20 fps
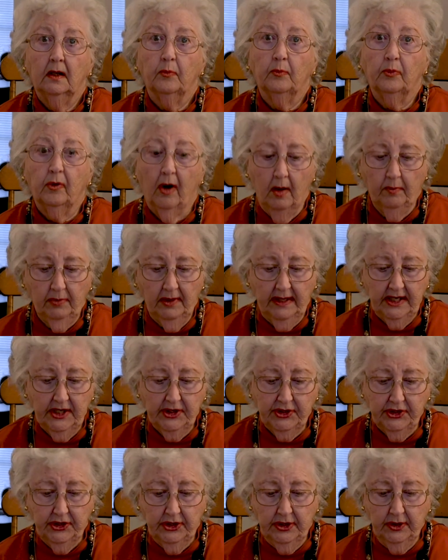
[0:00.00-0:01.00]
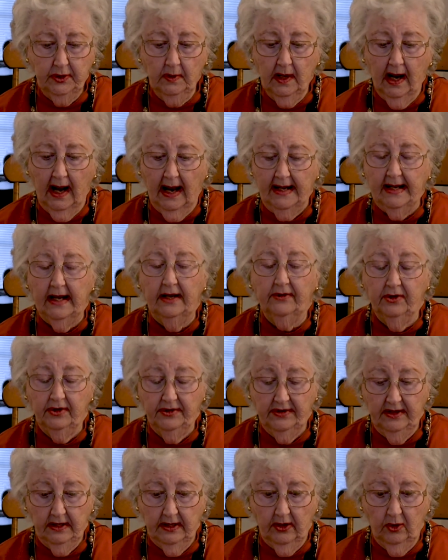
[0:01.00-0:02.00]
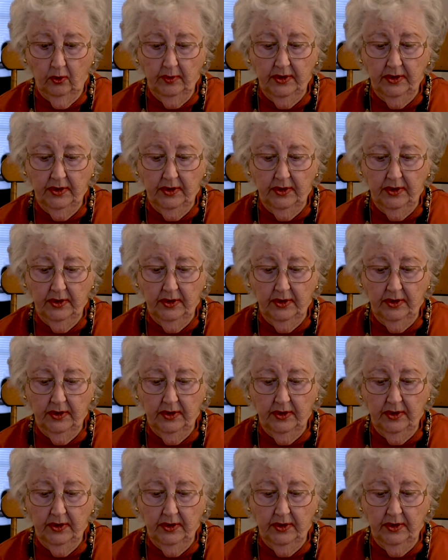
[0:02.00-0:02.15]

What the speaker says: Promptly at 2, I entered the little